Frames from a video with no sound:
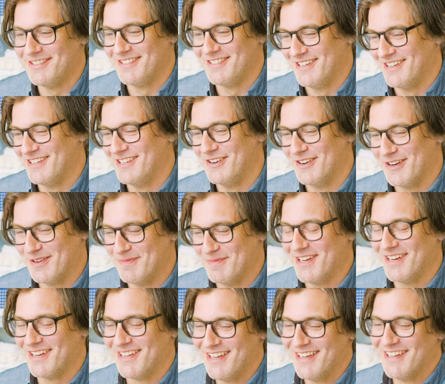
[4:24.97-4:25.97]
Yeah. you know what I
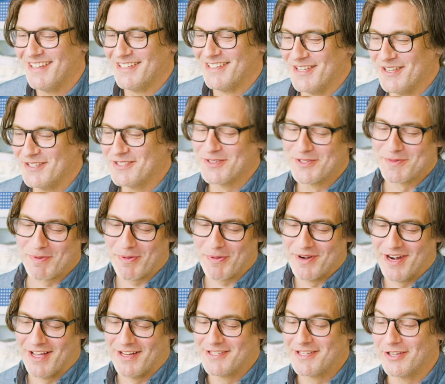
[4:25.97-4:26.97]
mean? So it's
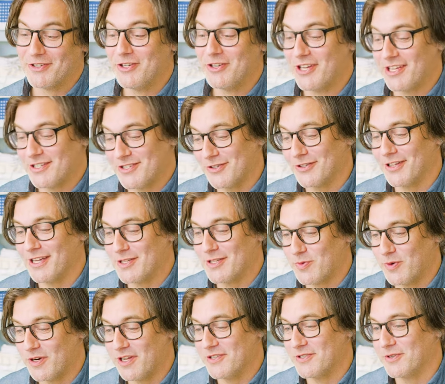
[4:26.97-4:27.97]
probably not until you get to your late
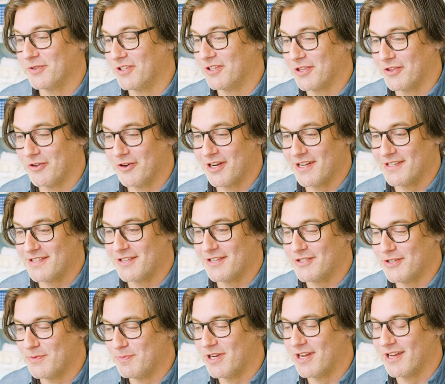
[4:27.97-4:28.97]
20s, early 30s
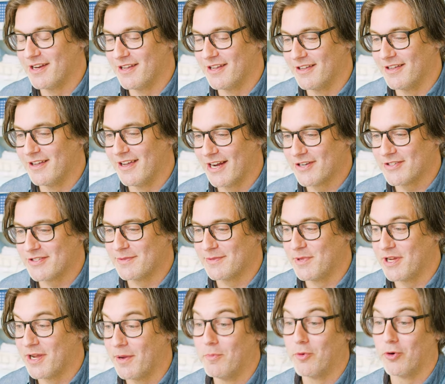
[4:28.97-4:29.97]
that you begin to actually
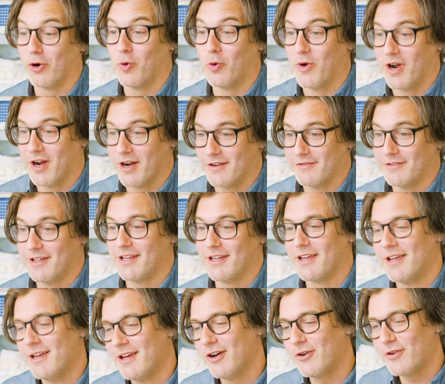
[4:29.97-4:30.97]
become more aware of
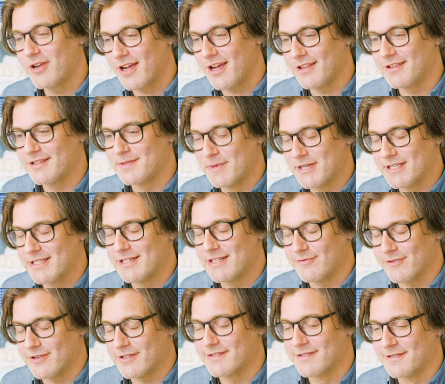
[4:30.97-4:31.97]
like, oh yeah, this makes a
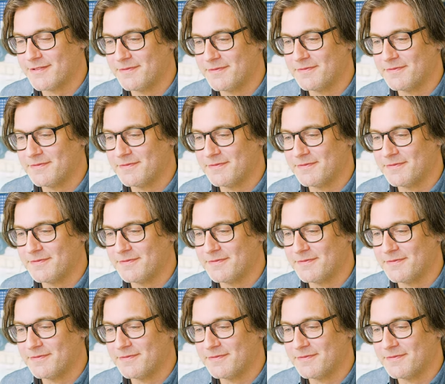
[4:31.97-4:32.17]
difference.